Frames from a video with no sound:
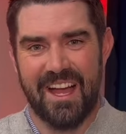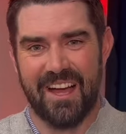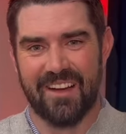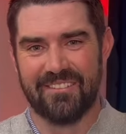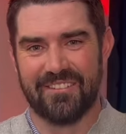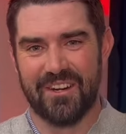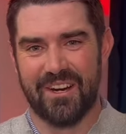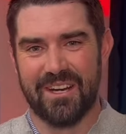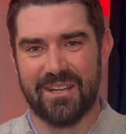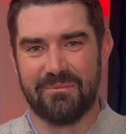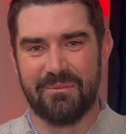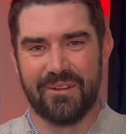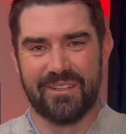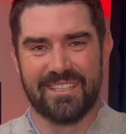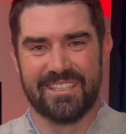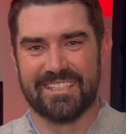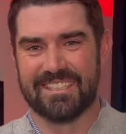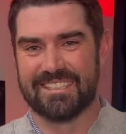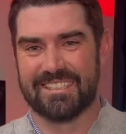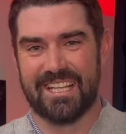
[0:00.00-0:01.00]
I'm trying to put the
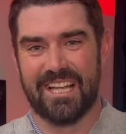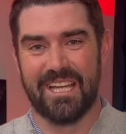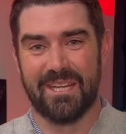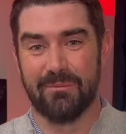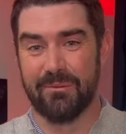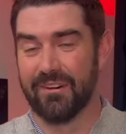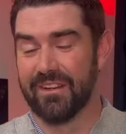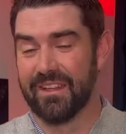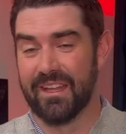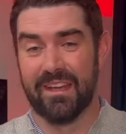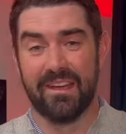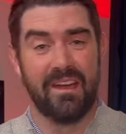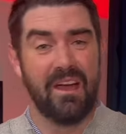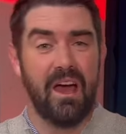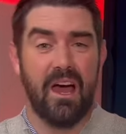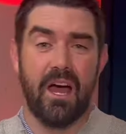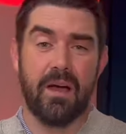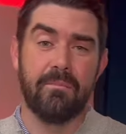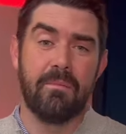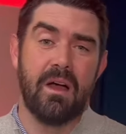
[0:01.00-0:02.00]
disclaimer in there.
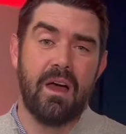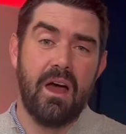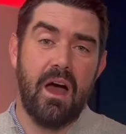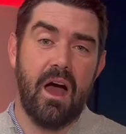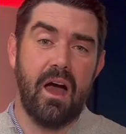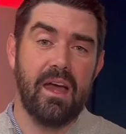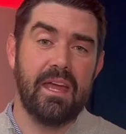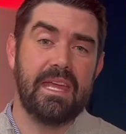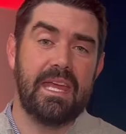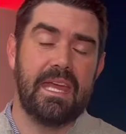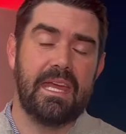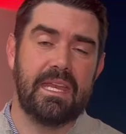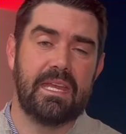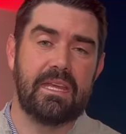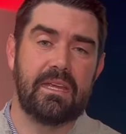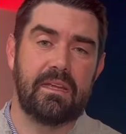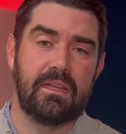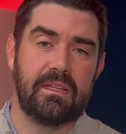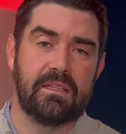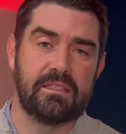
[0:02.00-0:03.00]
Um, I hit
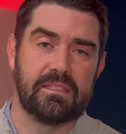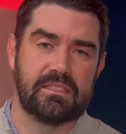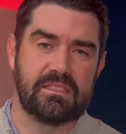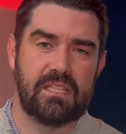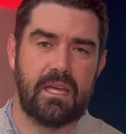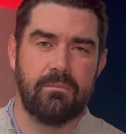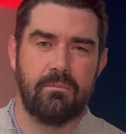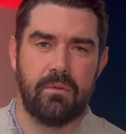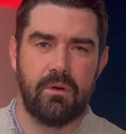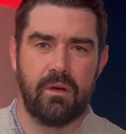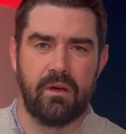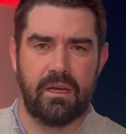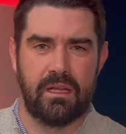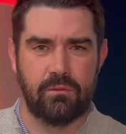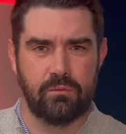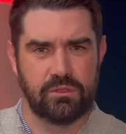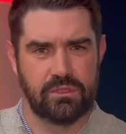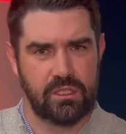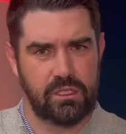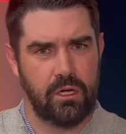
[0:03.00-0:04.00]
it in December and it
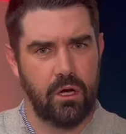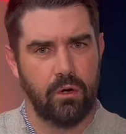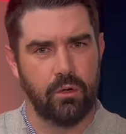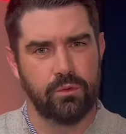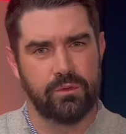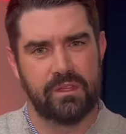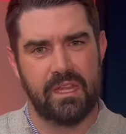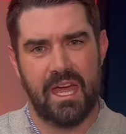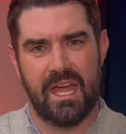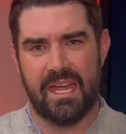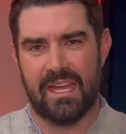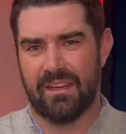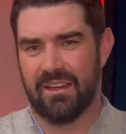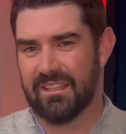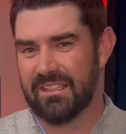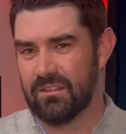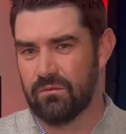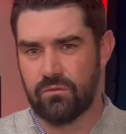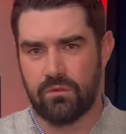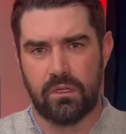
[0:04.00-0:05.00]
was a cold day and I
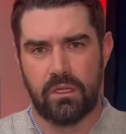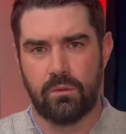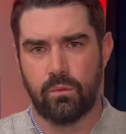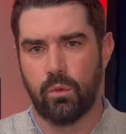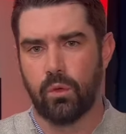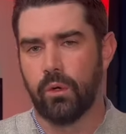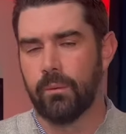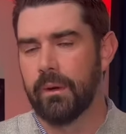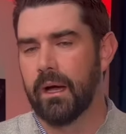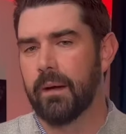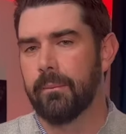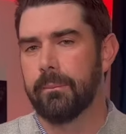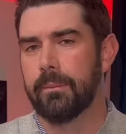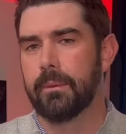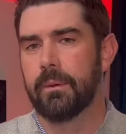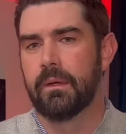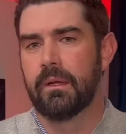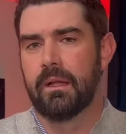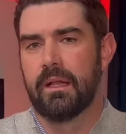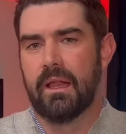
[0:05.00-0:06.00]
didn't really warm up.
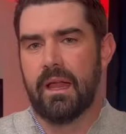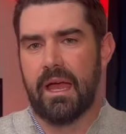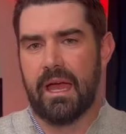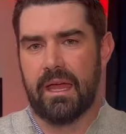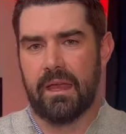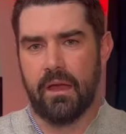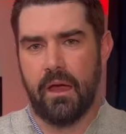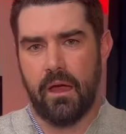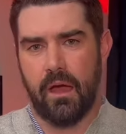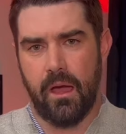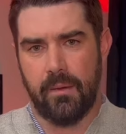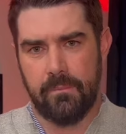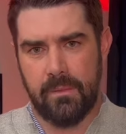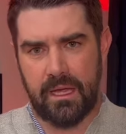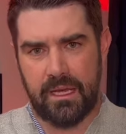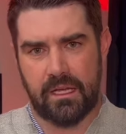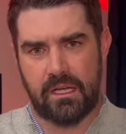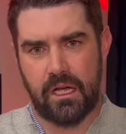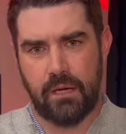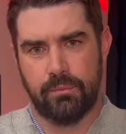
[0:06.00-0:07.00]
And I, I
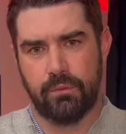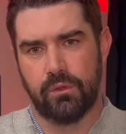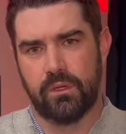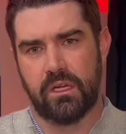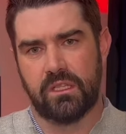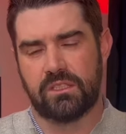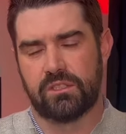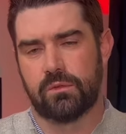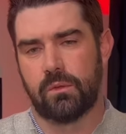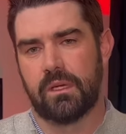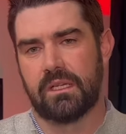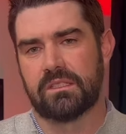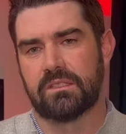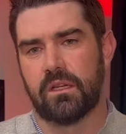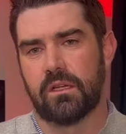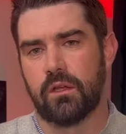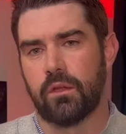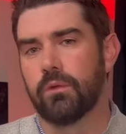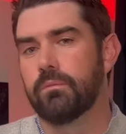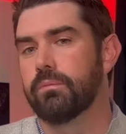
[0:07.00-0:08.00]
made a couple nice swings and
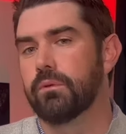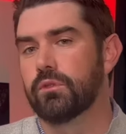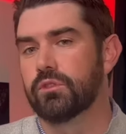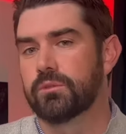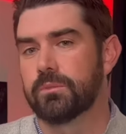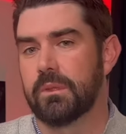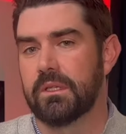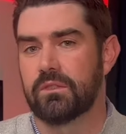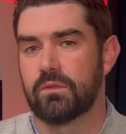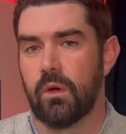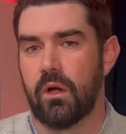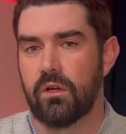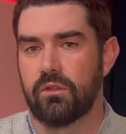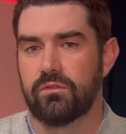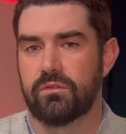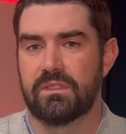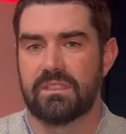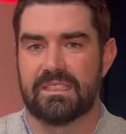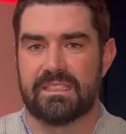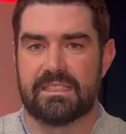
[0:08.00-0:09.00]
I got the ball speed to
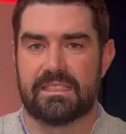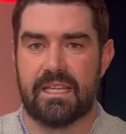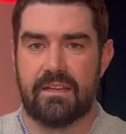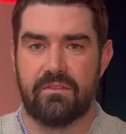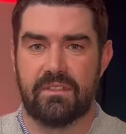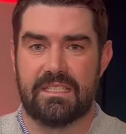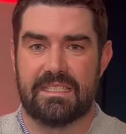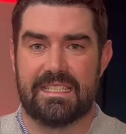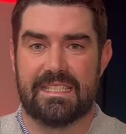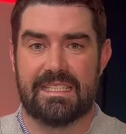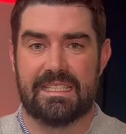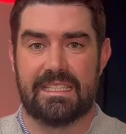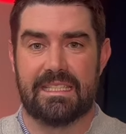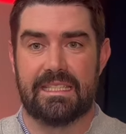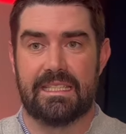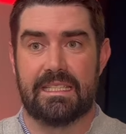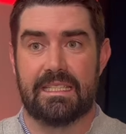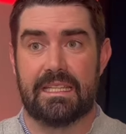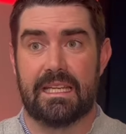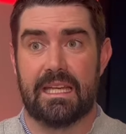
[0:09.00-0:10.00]

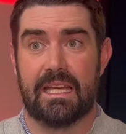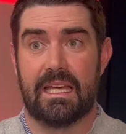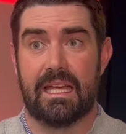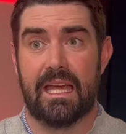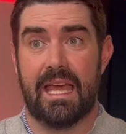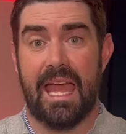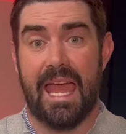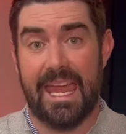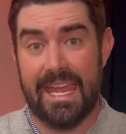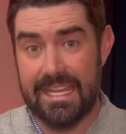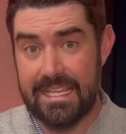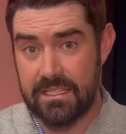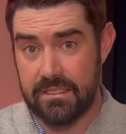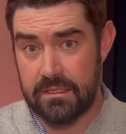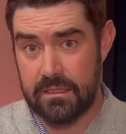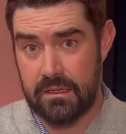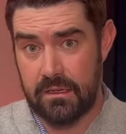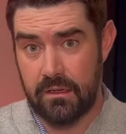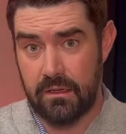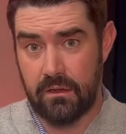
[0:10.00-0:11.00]
178
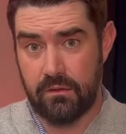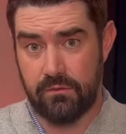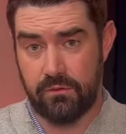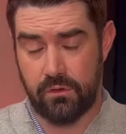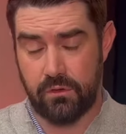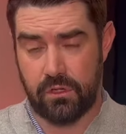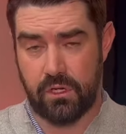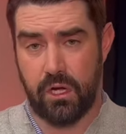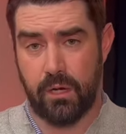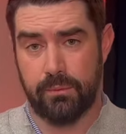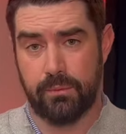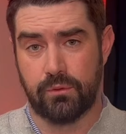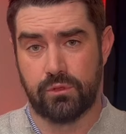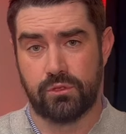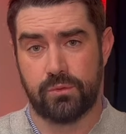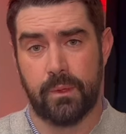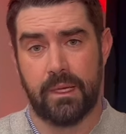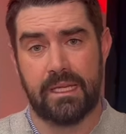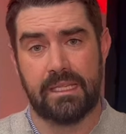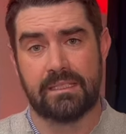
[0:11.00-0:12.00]
for a couple
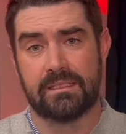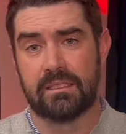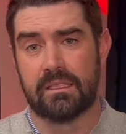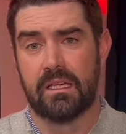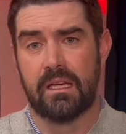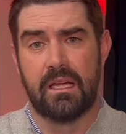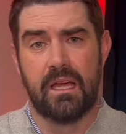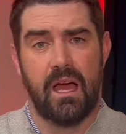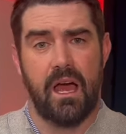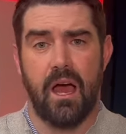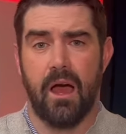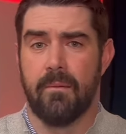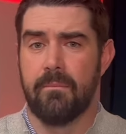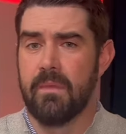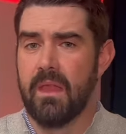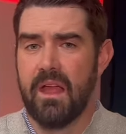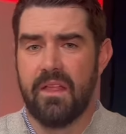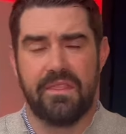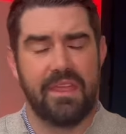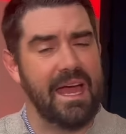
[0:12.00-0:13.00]
swings. Um,
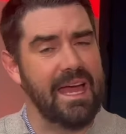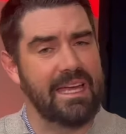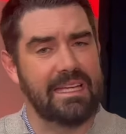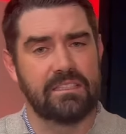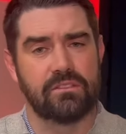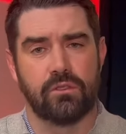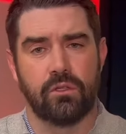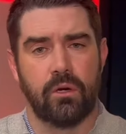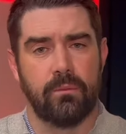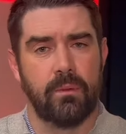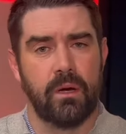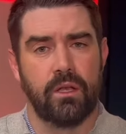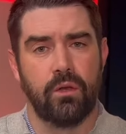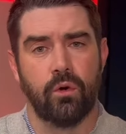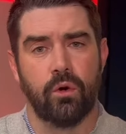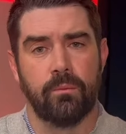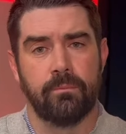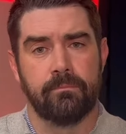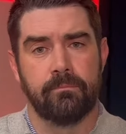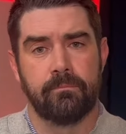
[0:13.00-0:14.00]
that is not my norm.